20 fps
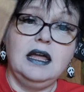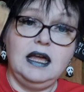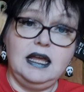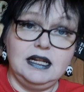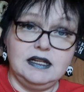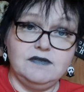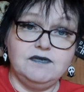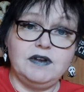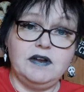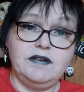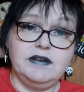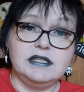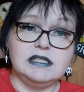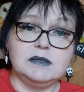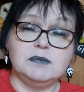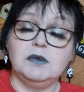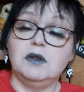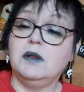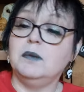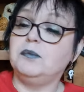in very
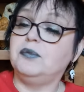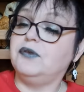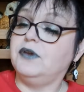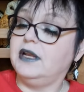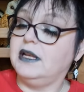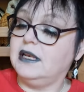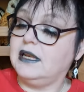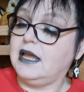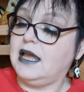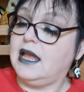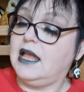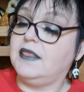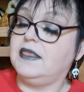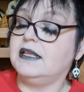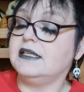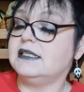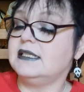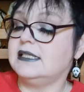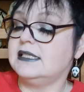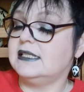small print, and
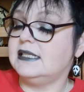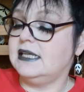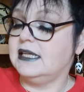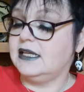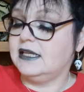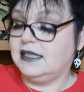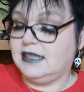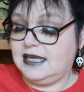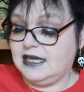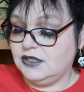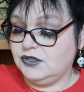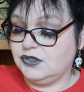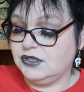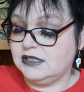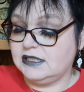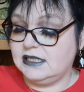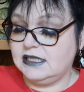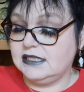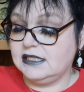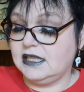there's a sticker that just
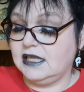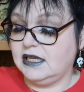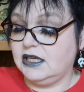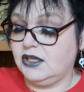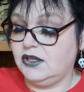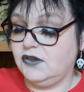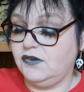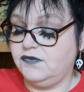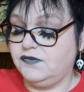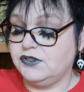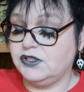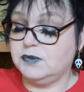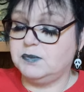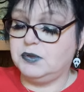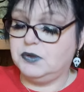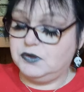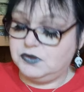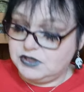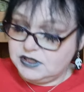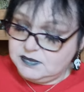says thank you for
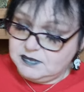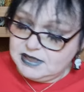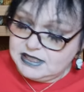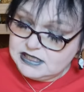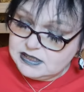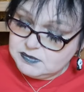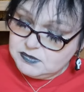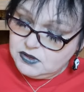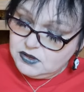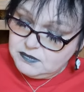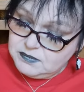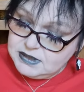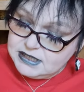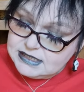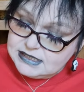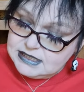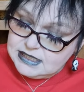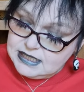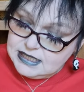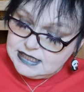supporting my small
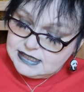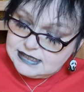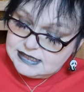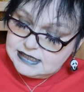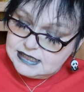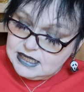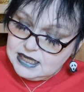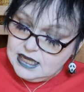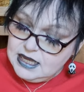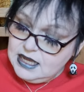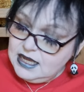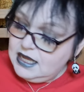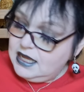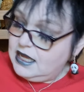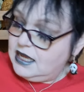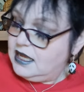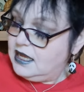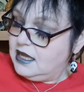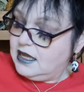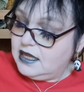business.
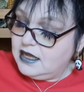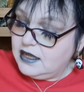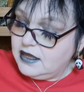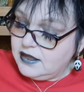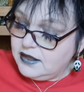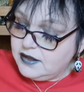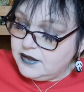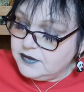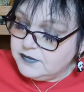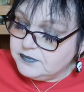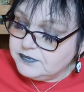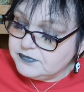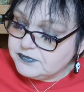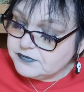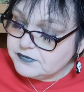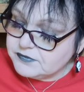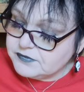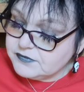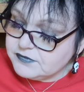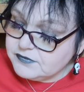Let
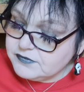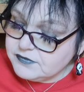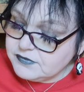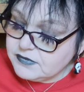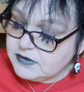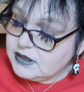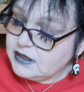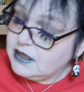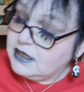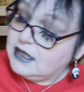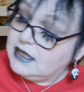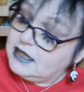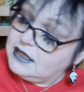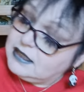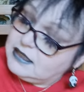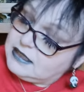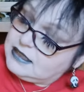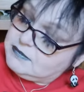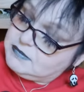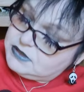
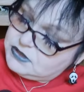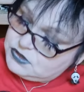me